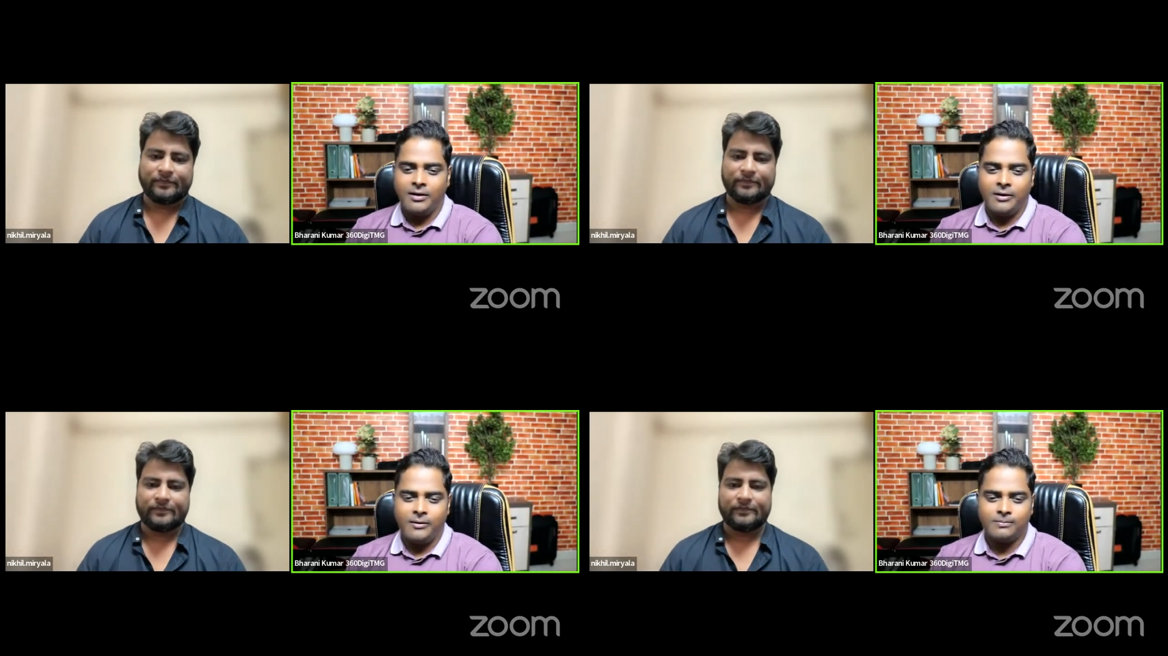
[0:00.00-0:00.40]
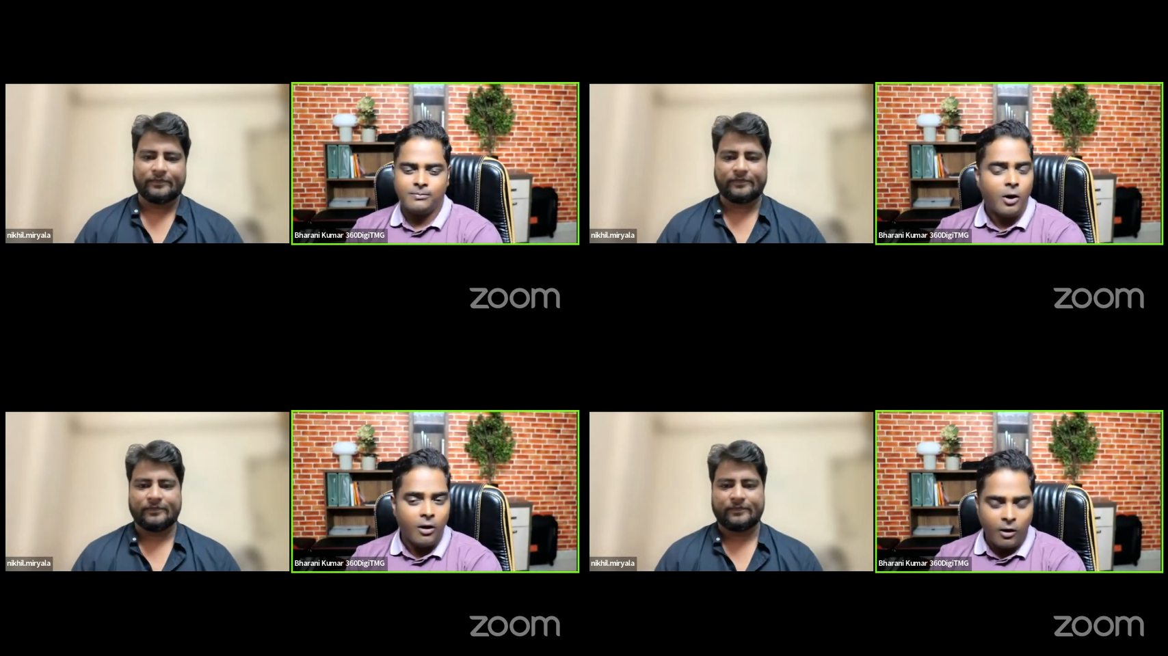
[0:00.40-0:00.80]

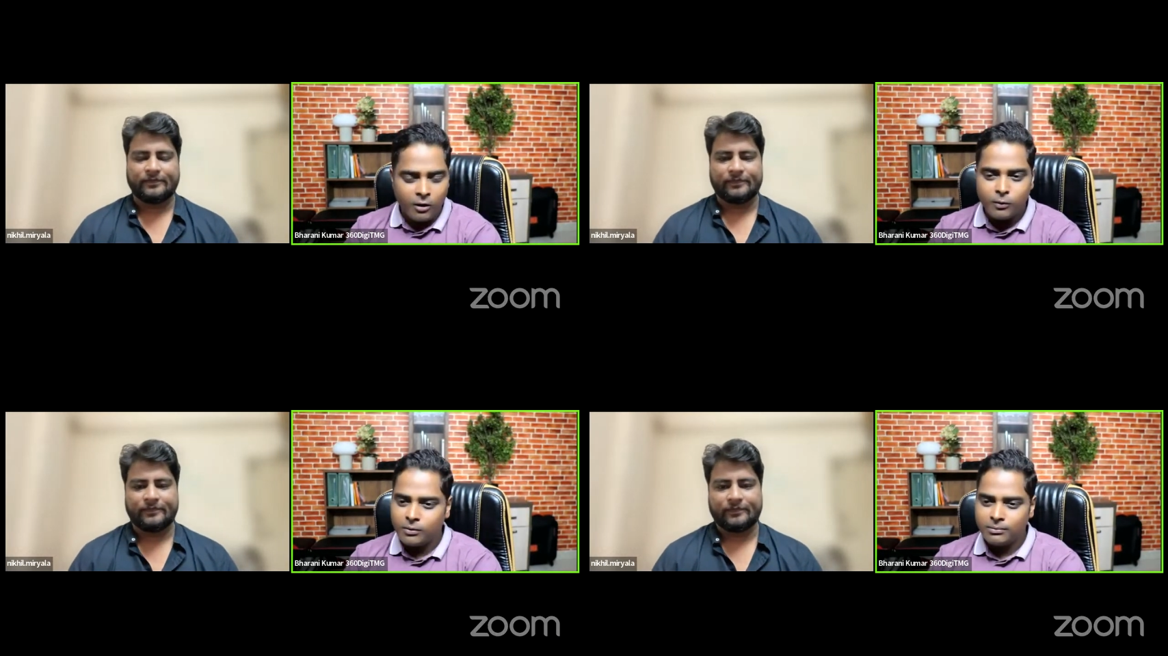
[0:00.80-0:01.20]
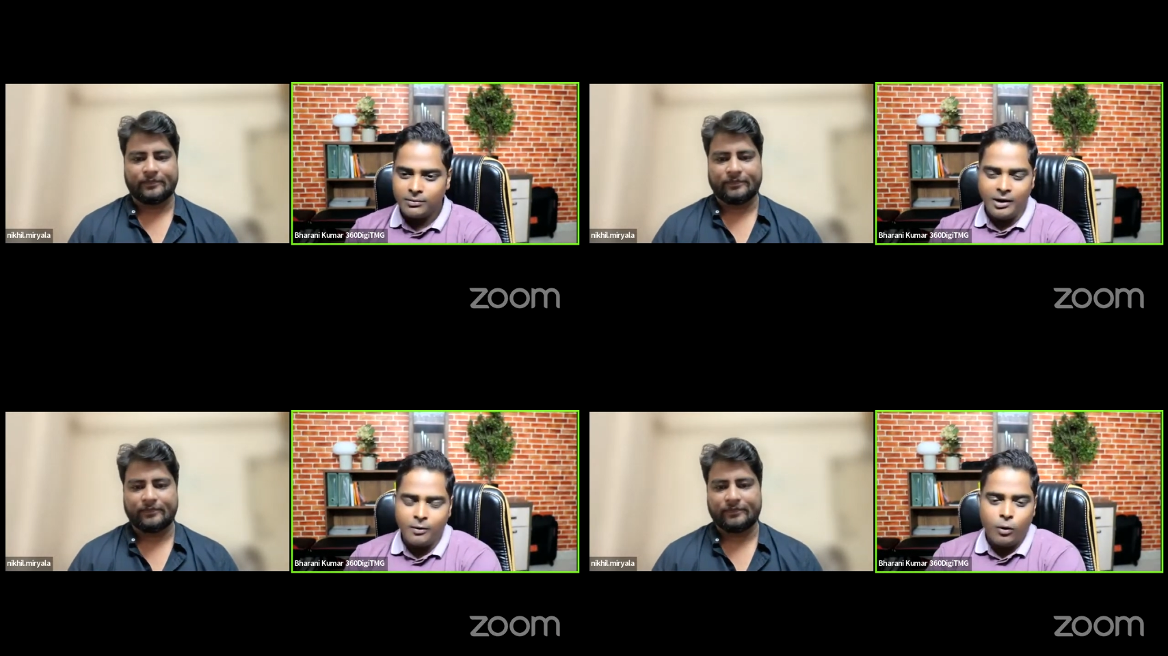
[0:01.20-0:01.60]
Speaker 1: um, or, or
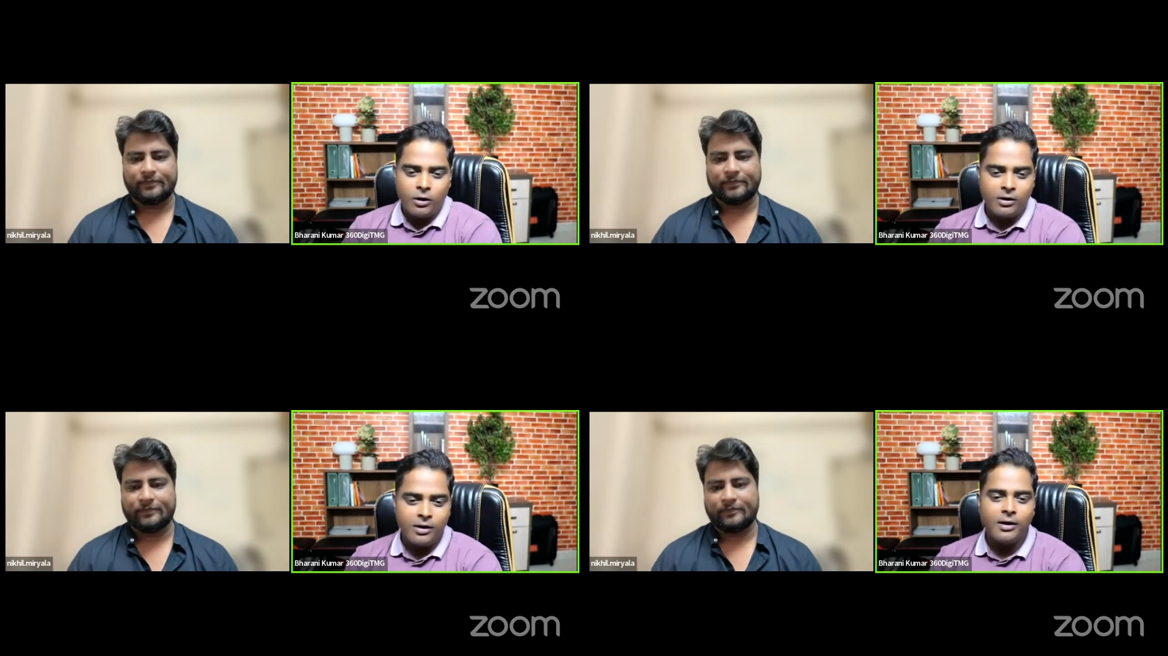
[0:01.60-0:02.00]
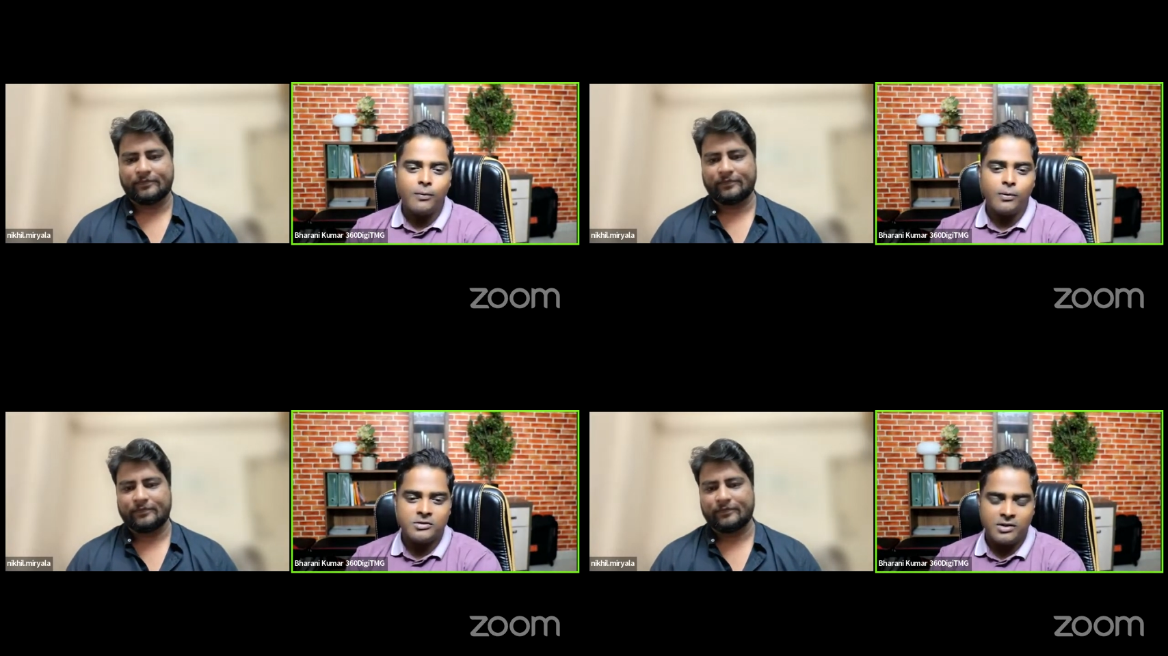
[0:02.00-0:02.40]
like what
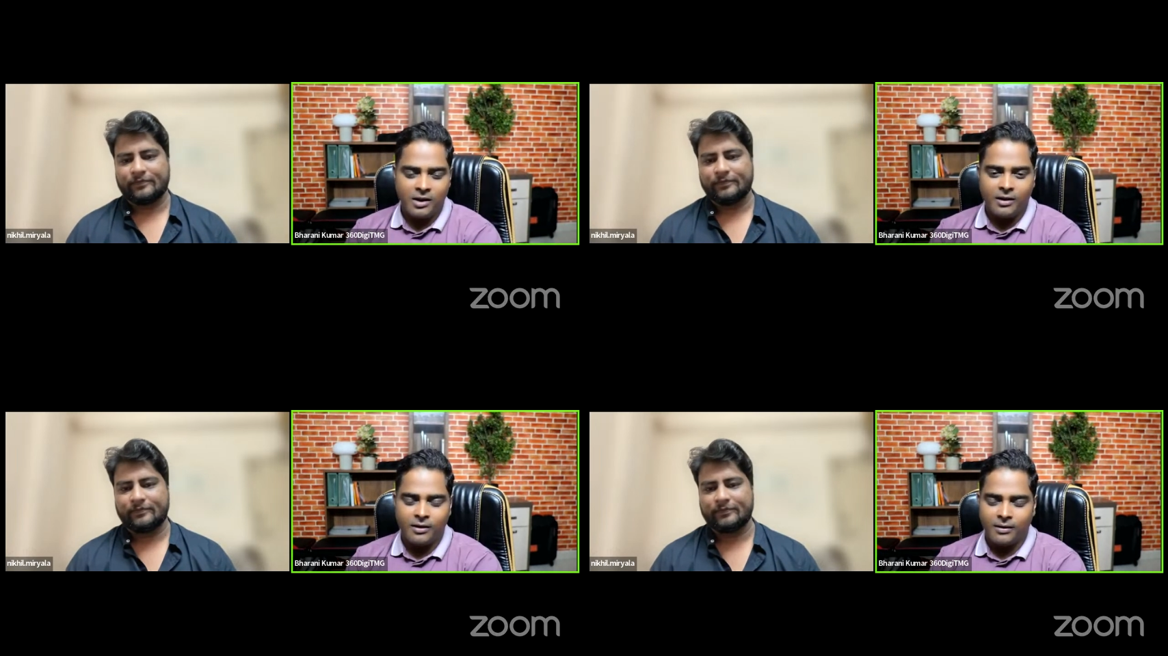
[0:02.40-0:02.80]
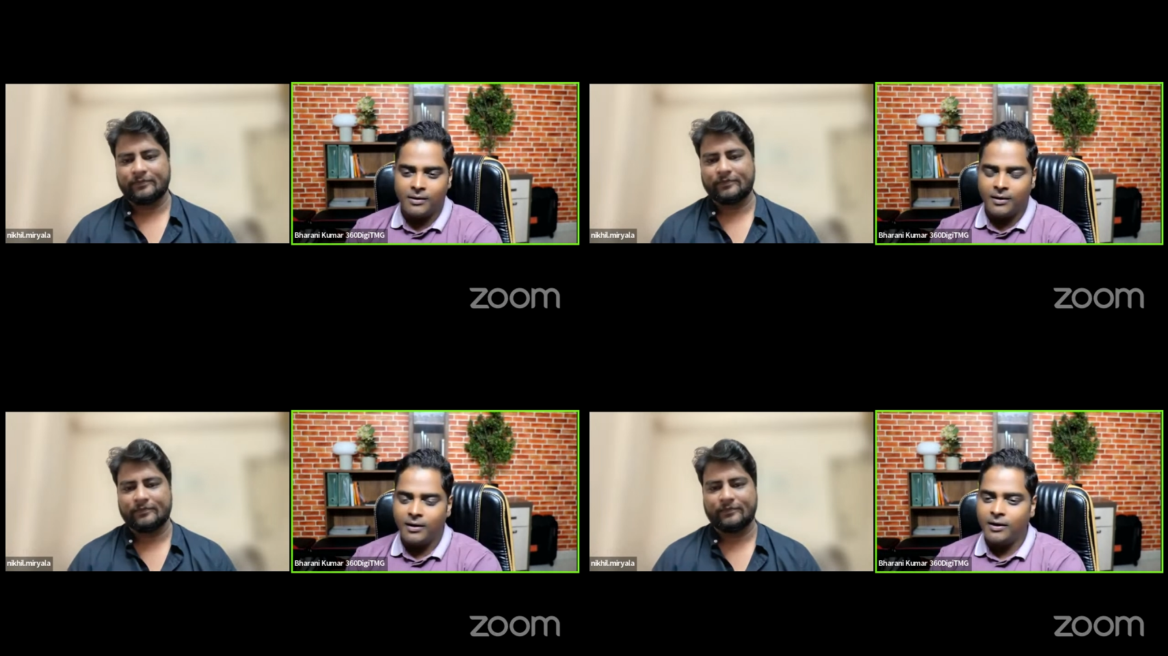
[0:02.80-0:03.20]
Nikhil was saying,
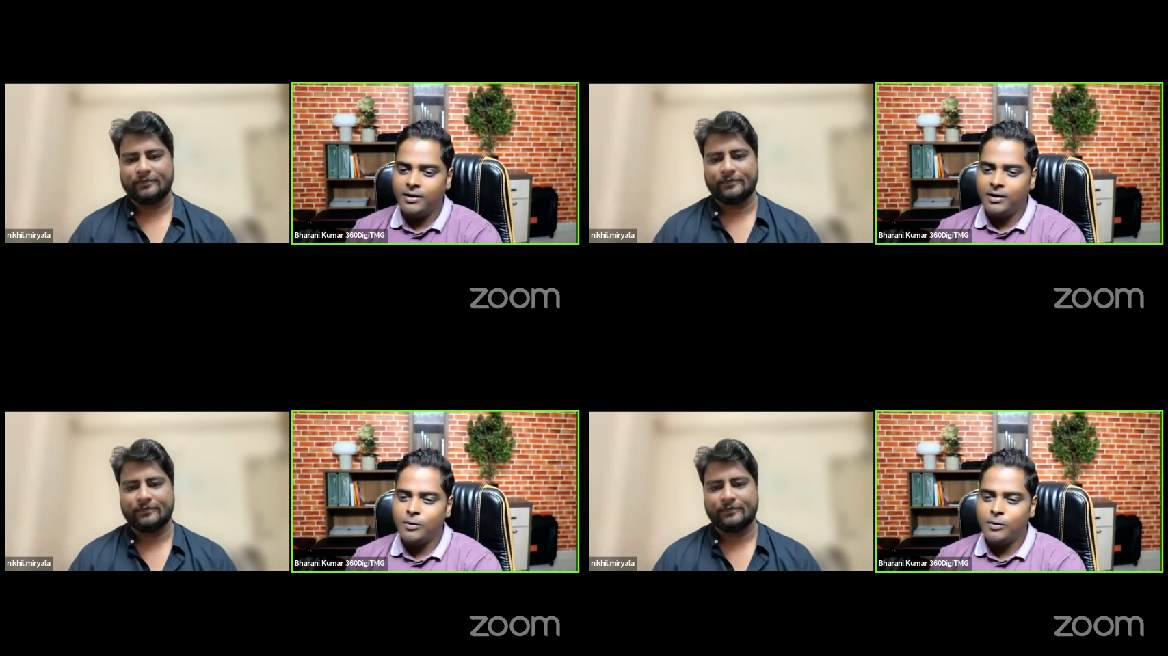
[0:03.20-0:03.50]
right?